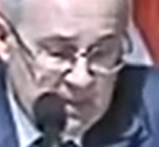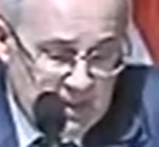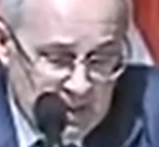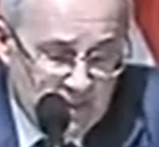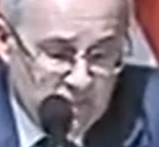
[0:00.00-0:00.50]

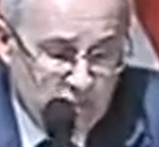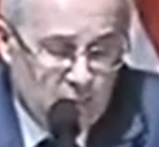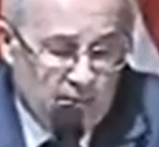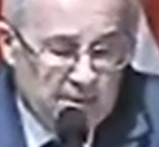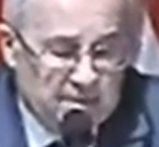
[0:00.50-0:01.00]
Therefore,
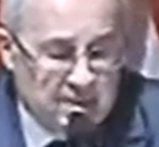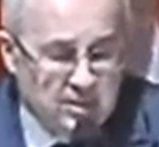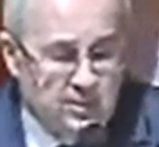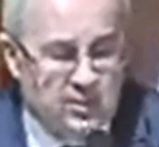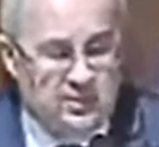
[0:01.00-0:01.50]
we
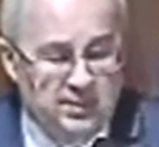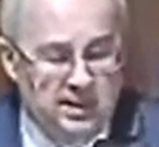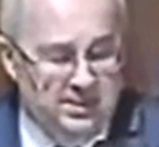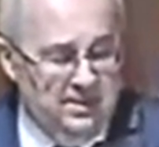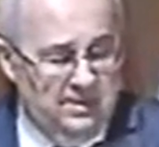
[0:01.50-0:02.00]
discussed
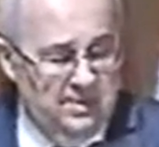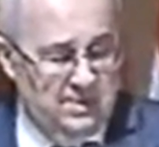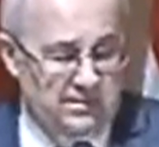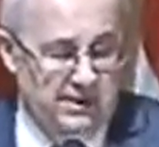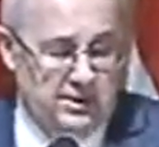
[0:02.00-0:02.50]
possibilities
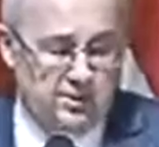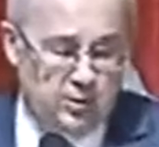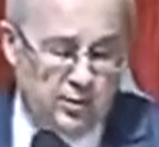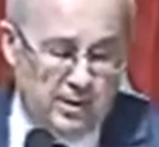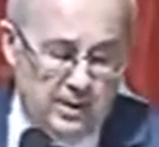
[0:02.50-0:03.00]
of
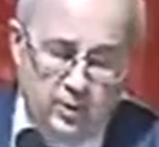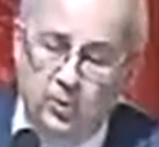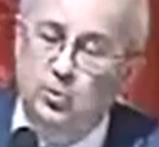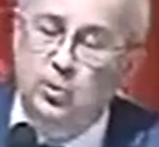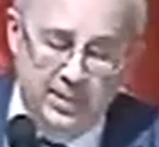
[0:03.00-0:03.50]
exploring
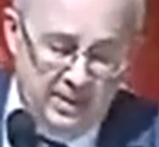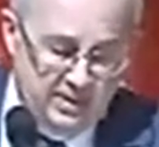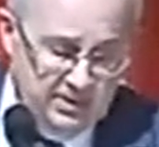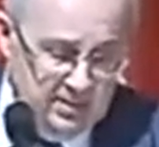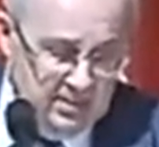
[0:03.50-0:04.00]
new
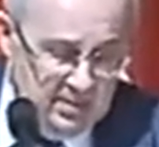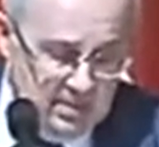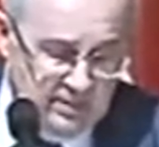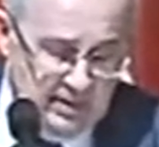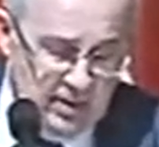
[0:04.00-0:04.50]
domains
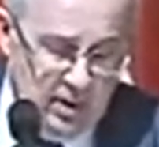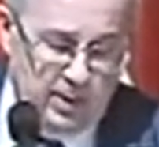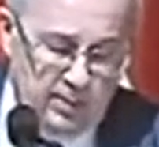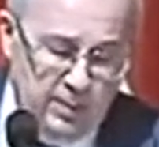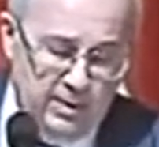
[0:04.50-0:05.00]
of
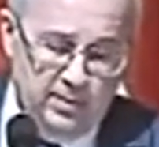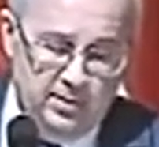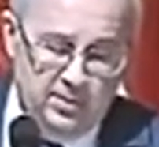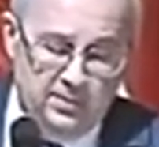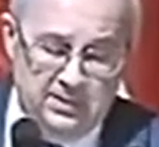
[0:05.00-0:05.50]
economic
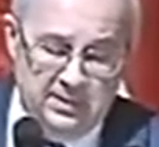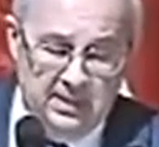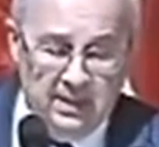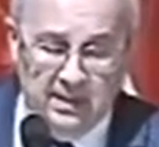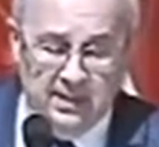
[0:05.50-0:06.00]
partnerships in
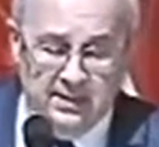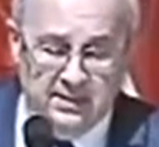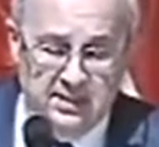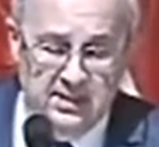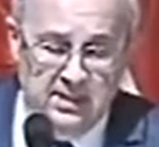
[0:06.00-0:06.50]

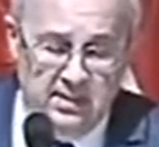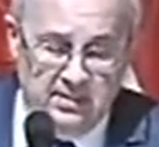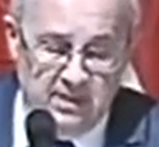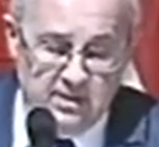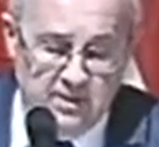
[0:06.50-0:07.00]
areas
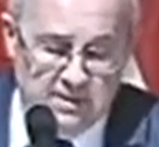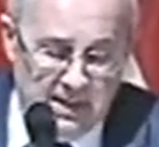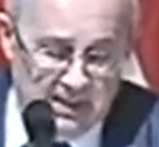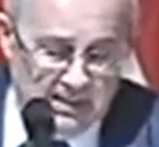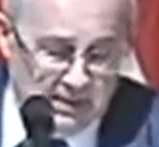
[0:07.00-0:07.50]
such as
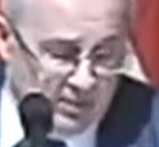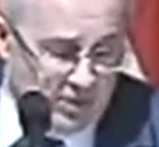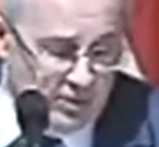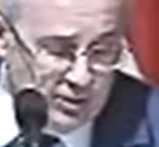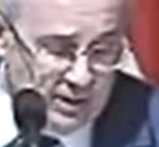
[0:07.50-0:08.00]
high
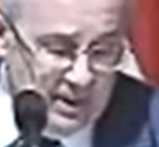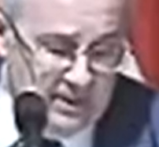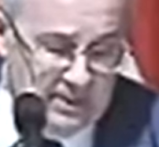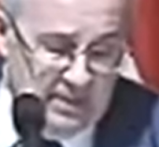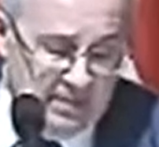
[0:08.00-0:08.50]

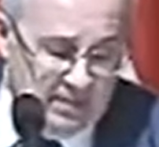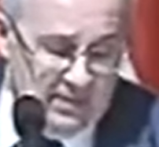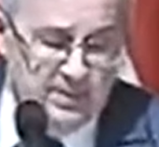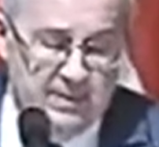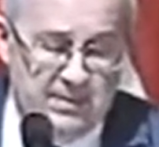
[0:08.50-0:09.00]
technology-related
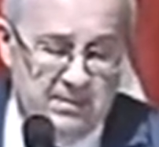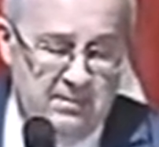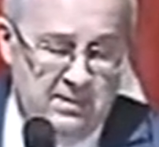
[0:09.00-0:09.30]
investment,